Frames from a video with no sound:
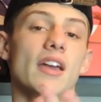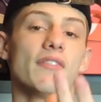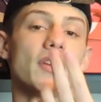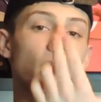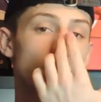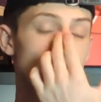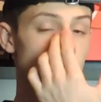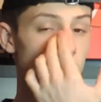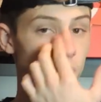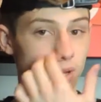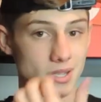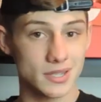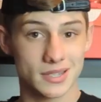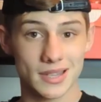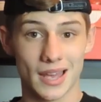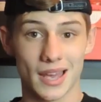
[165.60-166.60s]
if you're one of the
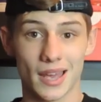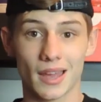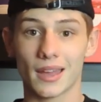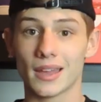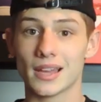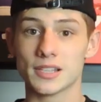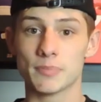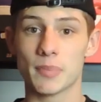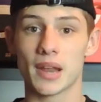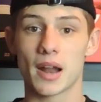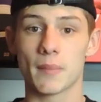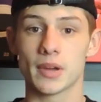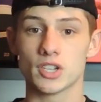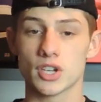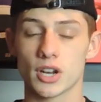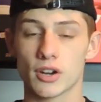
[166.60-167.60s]
ones that has been
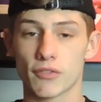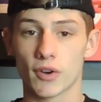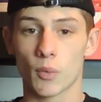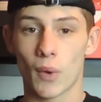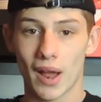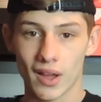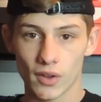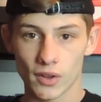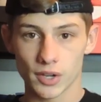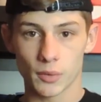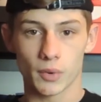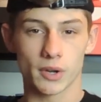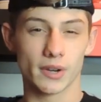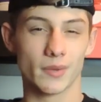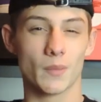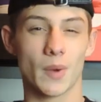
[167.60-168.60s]
on my channel for a while and
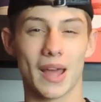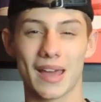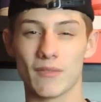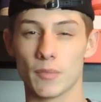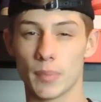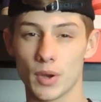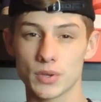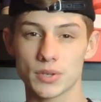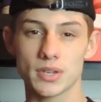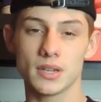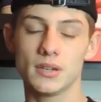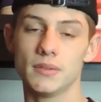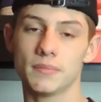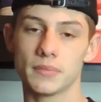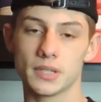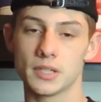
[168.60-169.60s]
you're wondering why I haven't
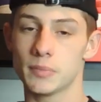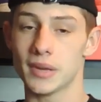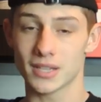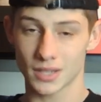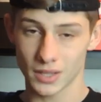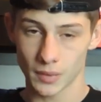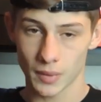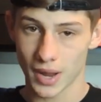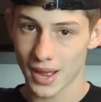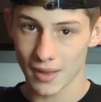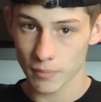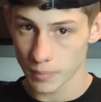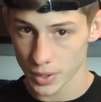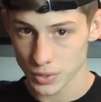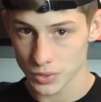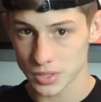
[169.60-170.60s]
posted, it's basically why I
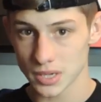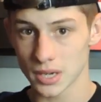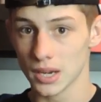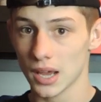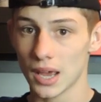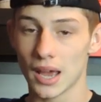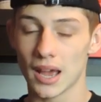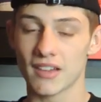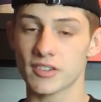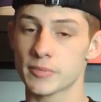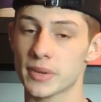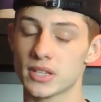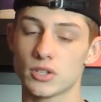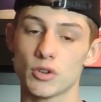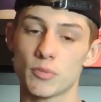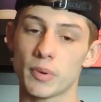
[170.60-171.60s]
haven't posted. I've
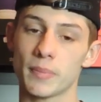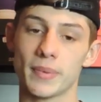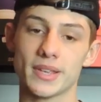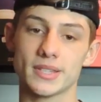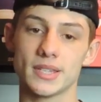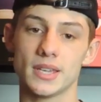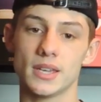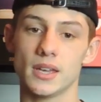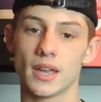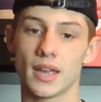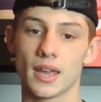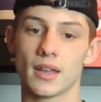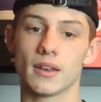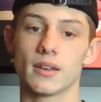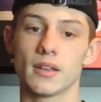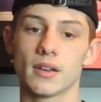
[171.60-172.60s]
just been super busy
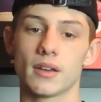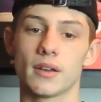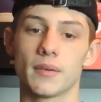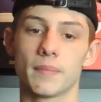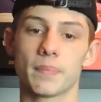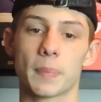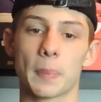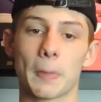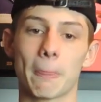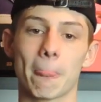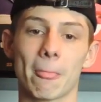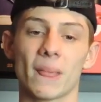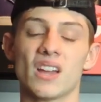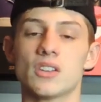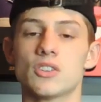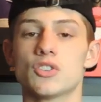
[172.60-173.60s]
and um,
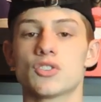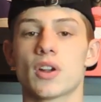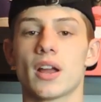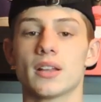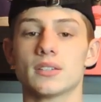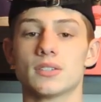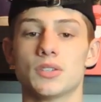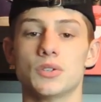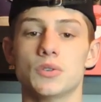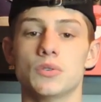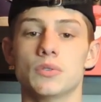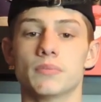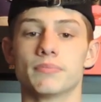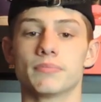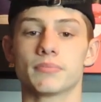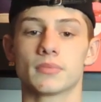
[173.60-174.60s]
just trying
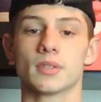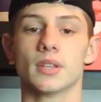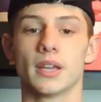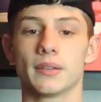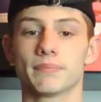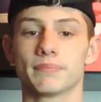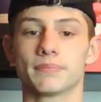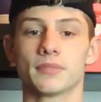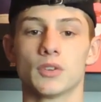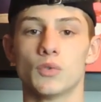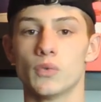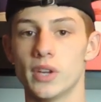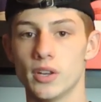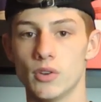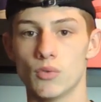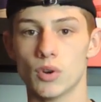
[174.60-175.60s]
to like
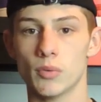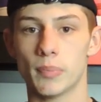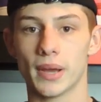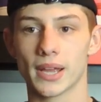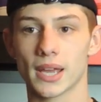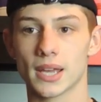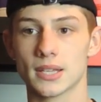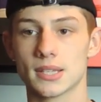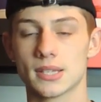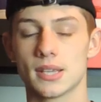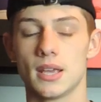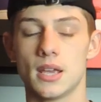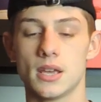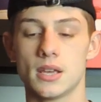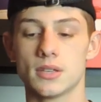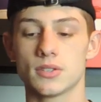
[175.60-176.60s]
regroup, I guess.
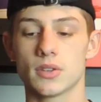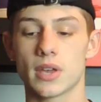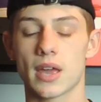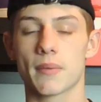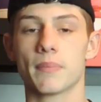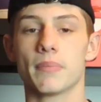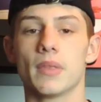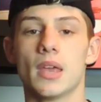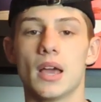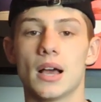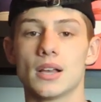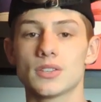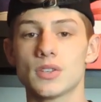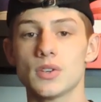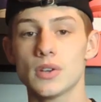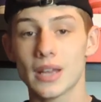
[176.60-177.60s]
So yeah,
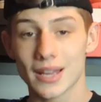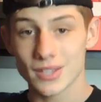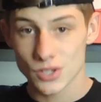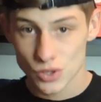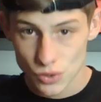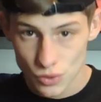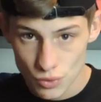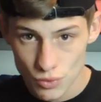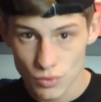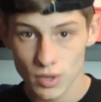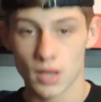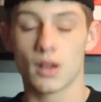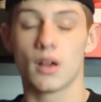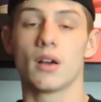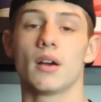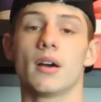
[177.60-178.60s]
I'll see you guys
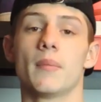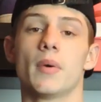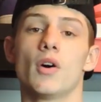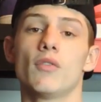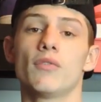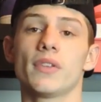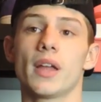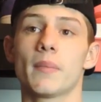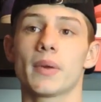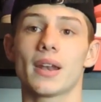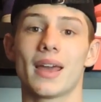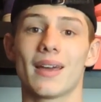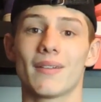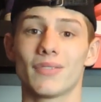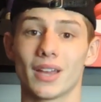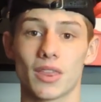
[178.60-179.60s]
soon. Um, hopefully I'm
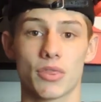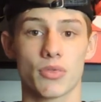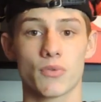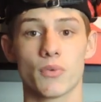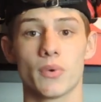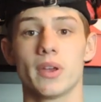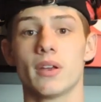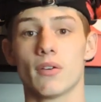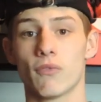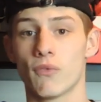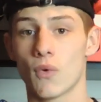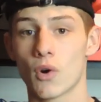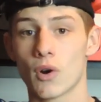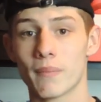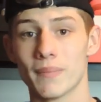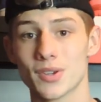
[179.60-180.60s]
going to have like three or
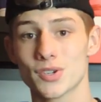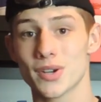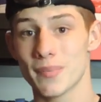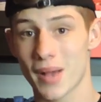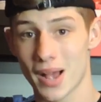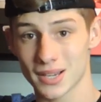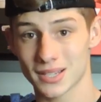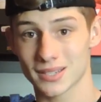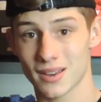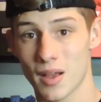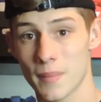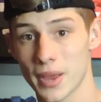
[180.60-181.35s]
four mystery boxes